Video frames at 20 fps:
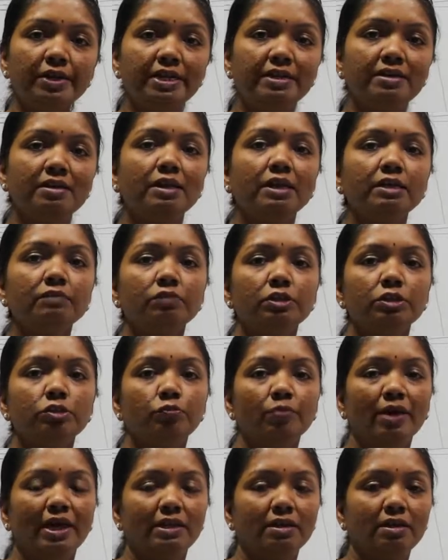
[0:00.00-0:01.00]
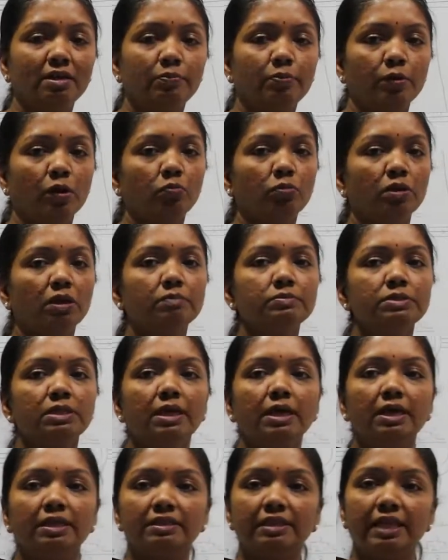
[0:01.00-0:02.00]
be dealing with numerical problems,
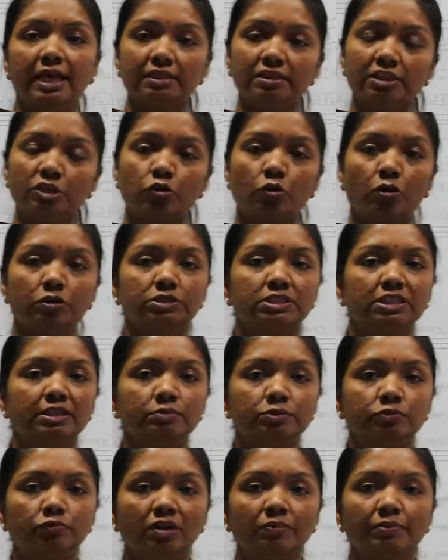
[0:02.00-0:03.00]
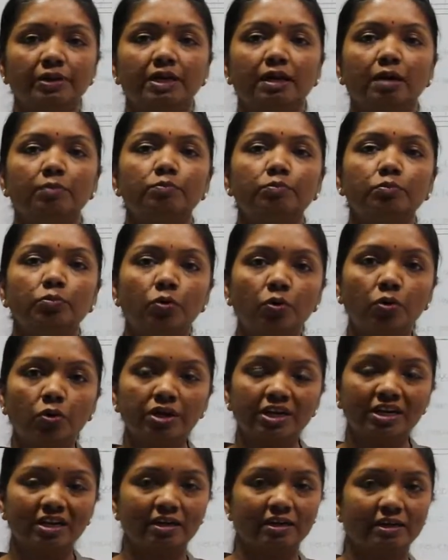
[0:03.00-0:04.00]
then the concepts will become
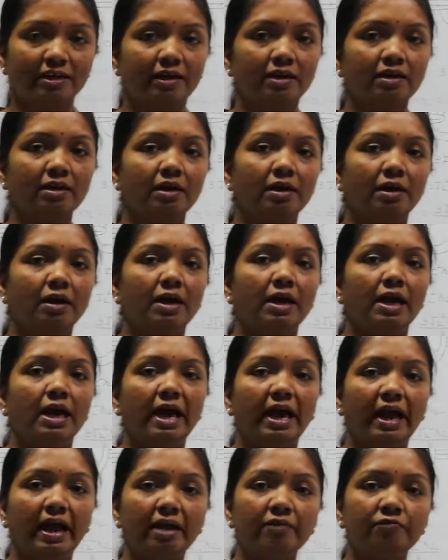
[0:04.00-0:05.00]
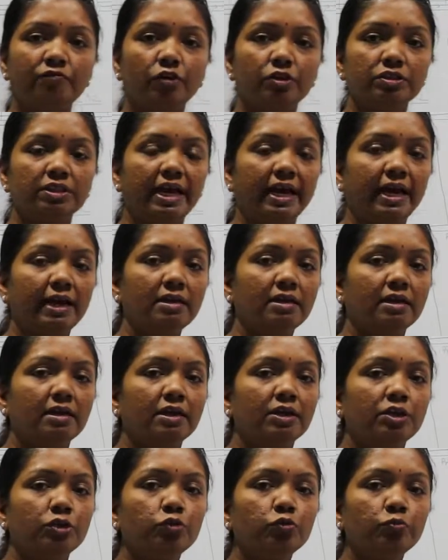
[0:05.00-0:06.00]
more clear, and for that
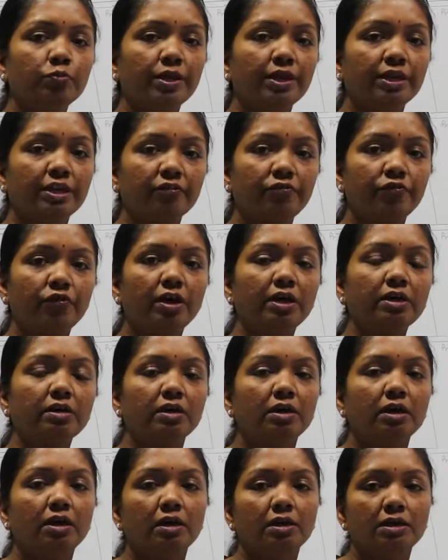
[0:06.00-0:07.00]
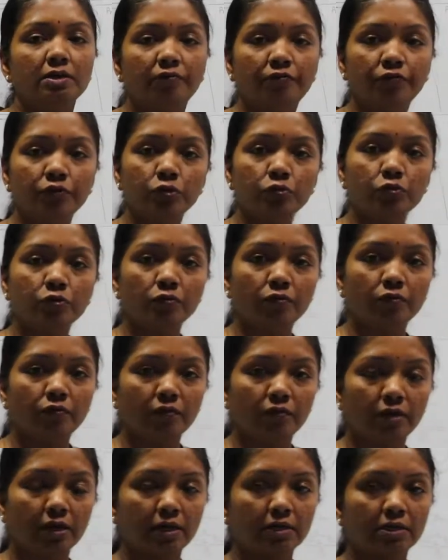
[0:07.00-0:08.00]
you may refer few
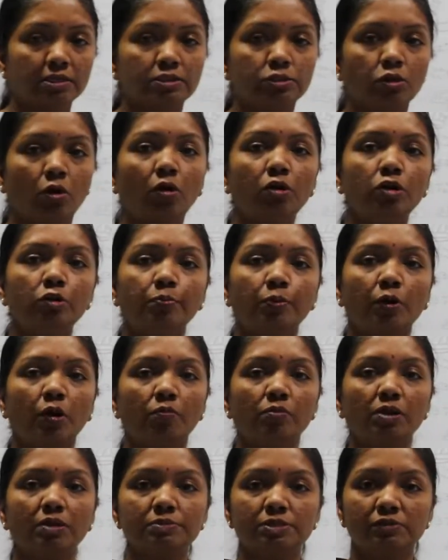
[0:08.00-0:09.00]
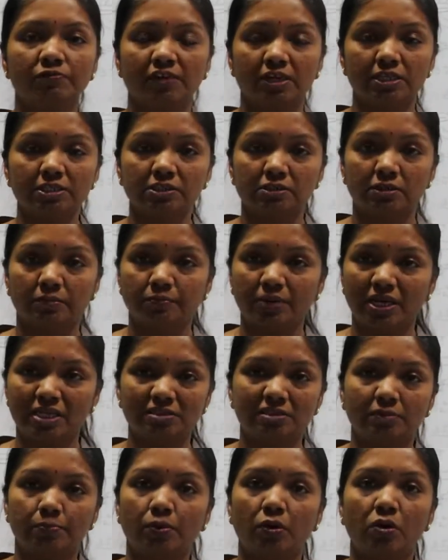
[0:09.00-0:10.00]
solved problems first
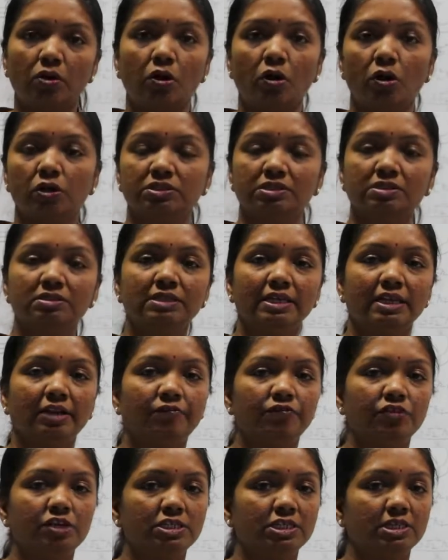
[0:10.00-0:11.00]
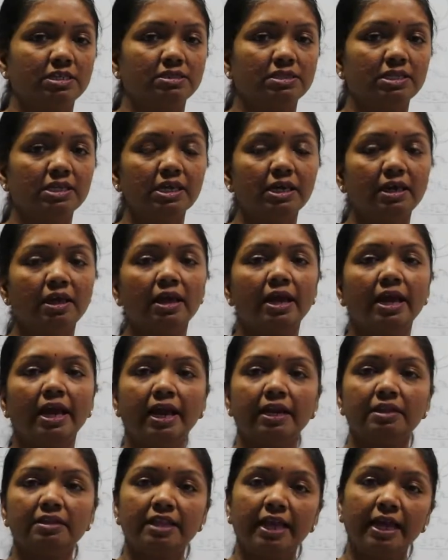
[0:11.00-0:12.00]
based upon losses and efficiency,
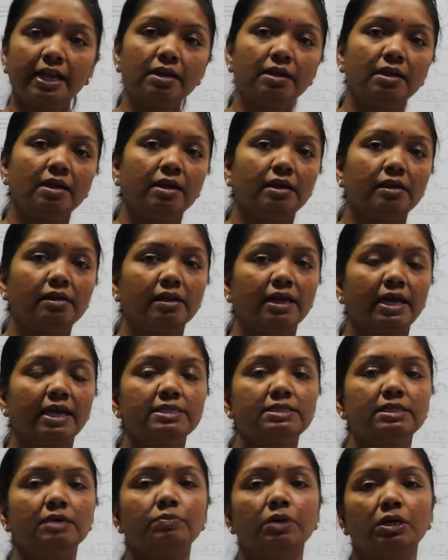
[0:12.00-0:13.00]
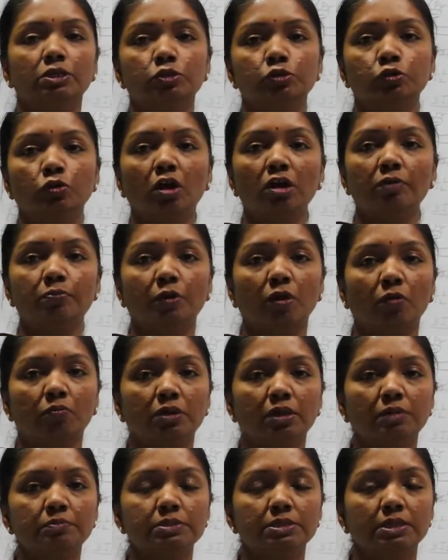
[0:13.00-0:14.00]
and then try some unsolved
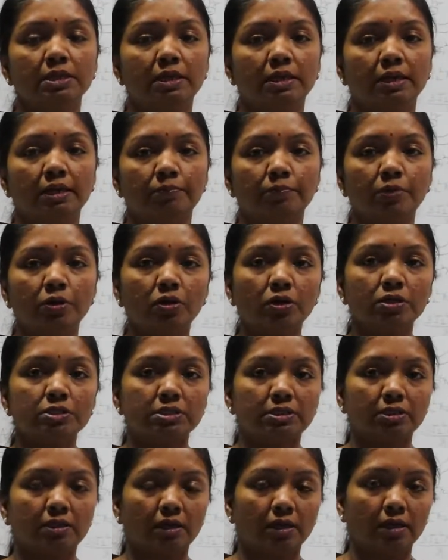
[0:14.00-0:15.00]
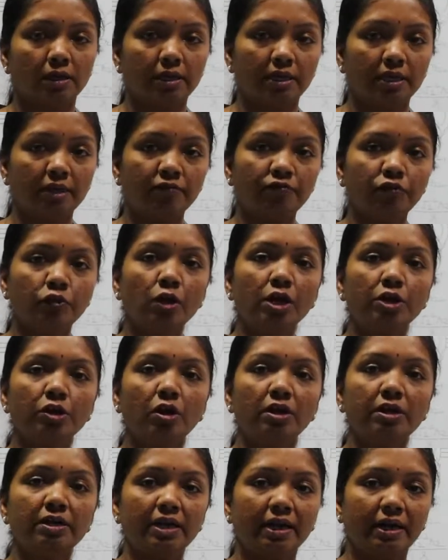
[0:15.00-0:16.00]
problems, because if you are
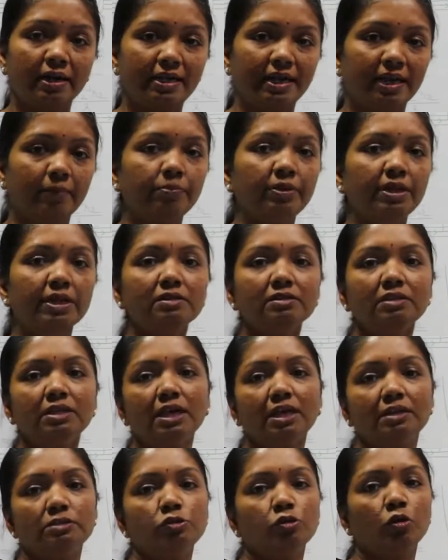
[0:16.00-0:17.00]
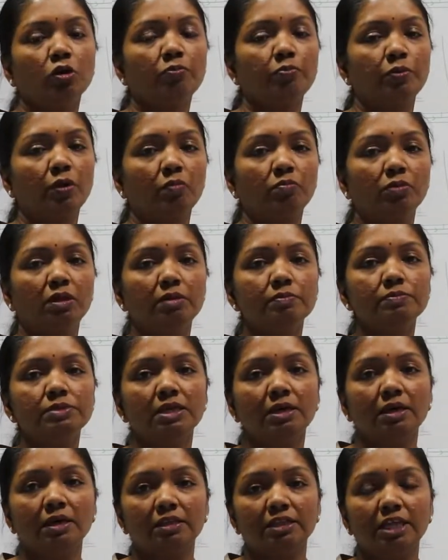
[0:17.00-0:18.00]
not attempting the unsolved problems,
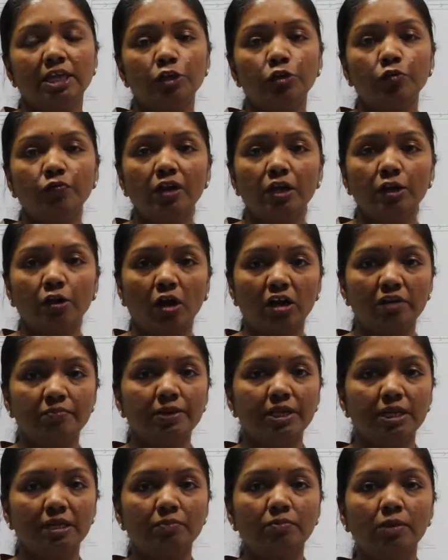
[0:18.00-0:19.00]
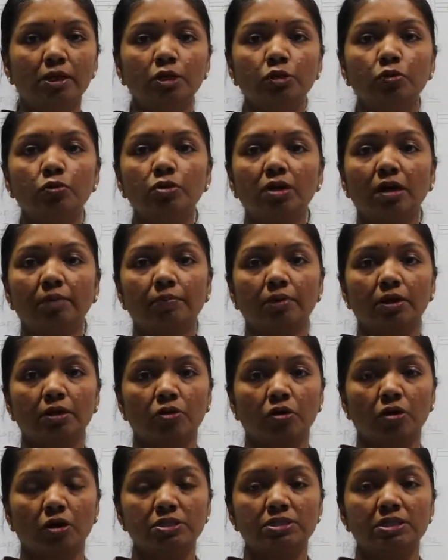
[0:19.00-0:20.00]
then you will not be able to come
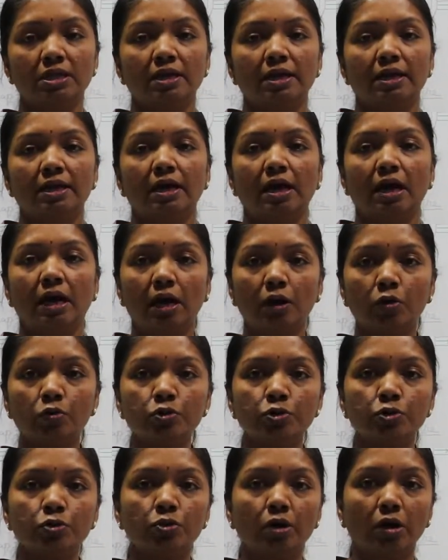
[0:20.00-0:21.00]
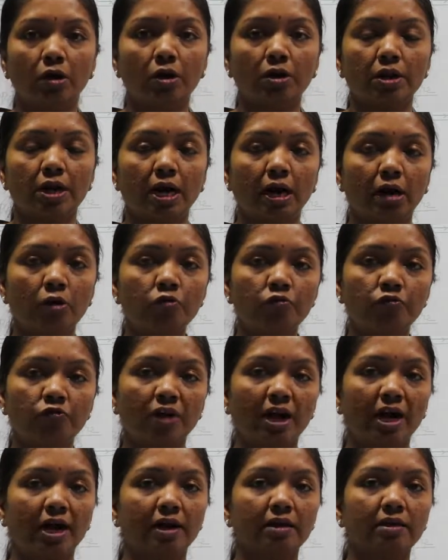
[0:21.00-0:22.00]
across how you or how
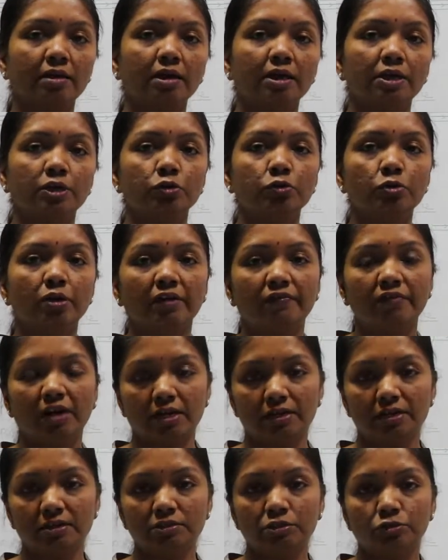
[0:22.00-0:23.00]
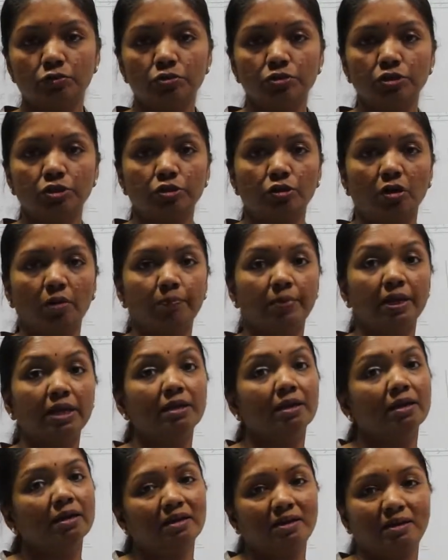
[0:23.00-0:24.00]
far you have understood the
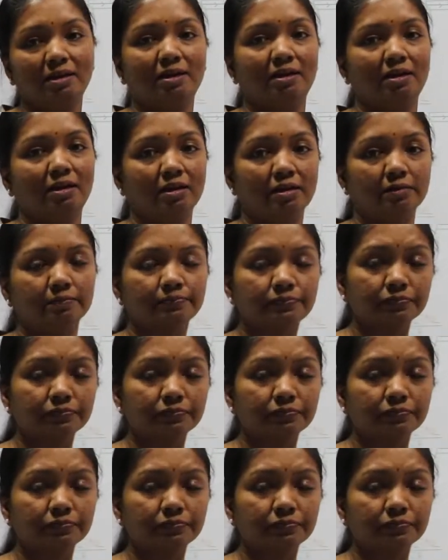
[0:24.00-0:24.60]
topic correctly.